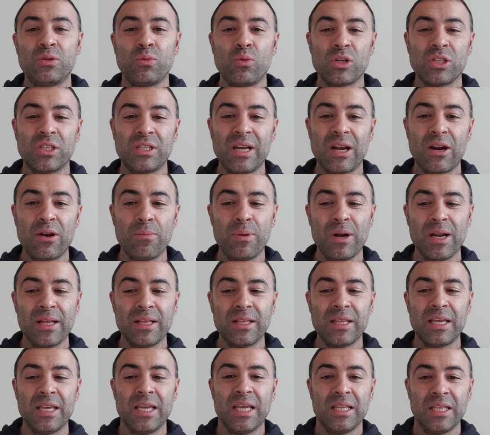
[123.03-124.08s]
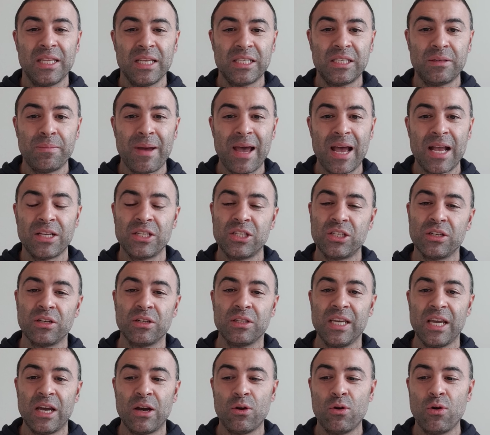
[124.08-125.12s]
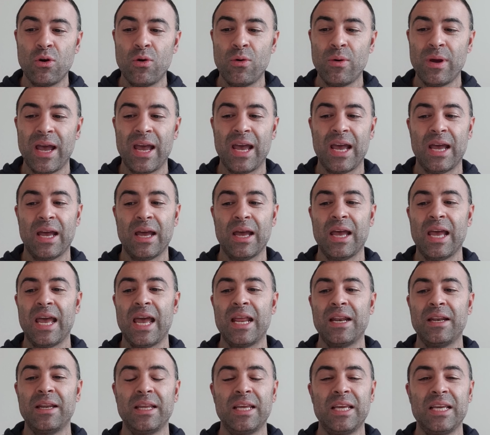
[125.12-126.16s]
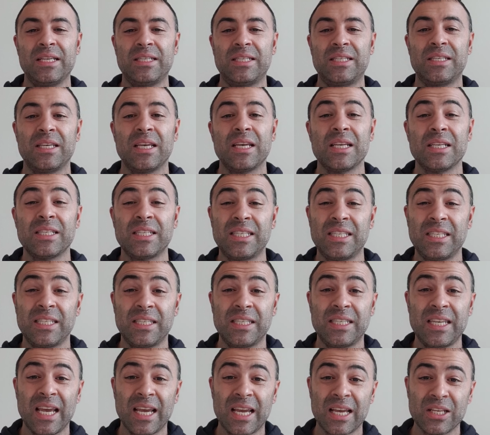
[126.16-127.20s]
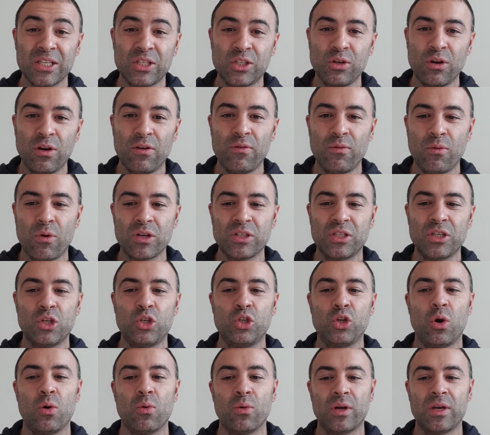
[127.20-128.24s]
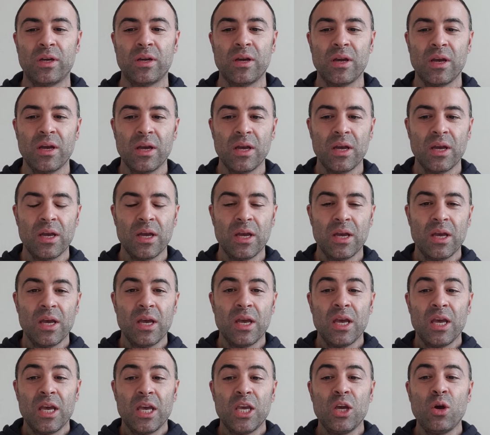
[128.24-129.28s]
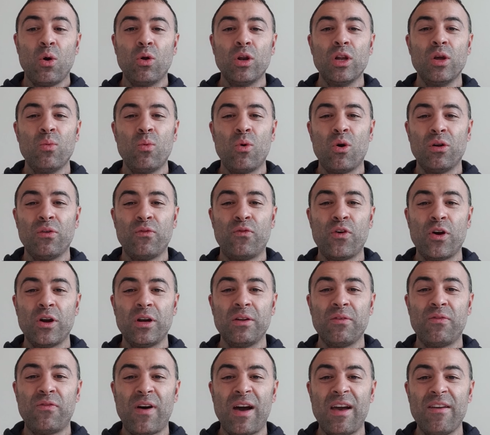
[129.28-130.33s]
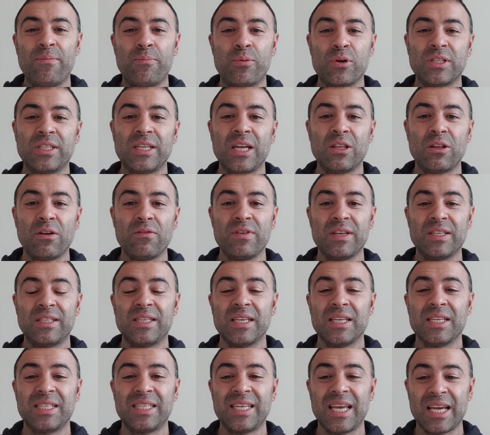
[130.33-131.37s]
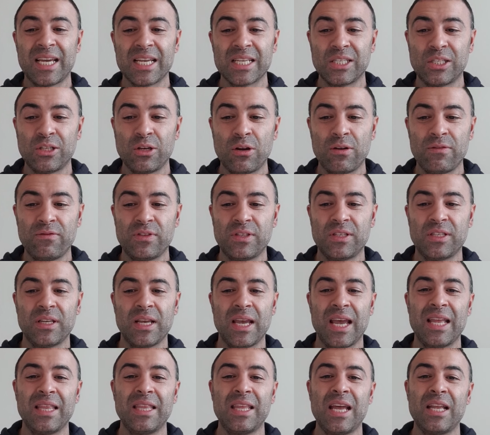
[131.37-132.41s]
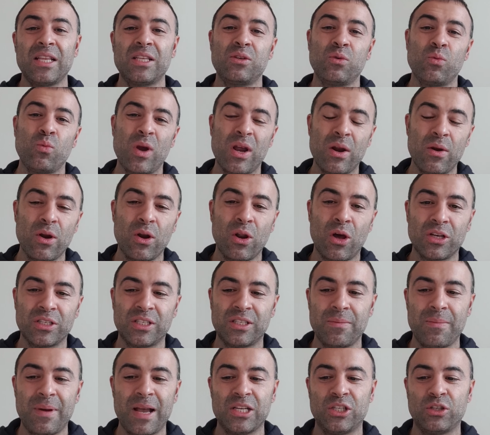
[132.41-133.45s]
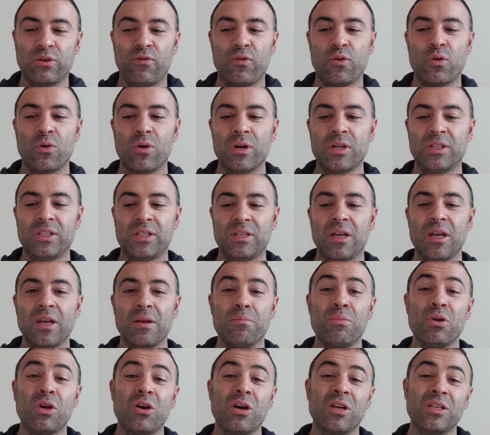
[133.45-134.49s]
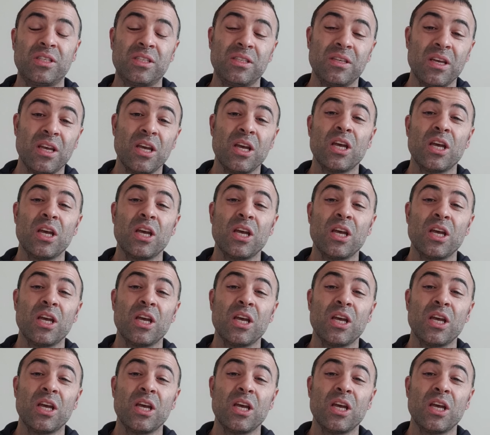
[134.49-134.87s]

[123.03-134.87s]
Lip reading: was terrible in this match, Diego, and his second serve was a joke. He only won 35% of his second serves, and that's where he lost the match, of course, because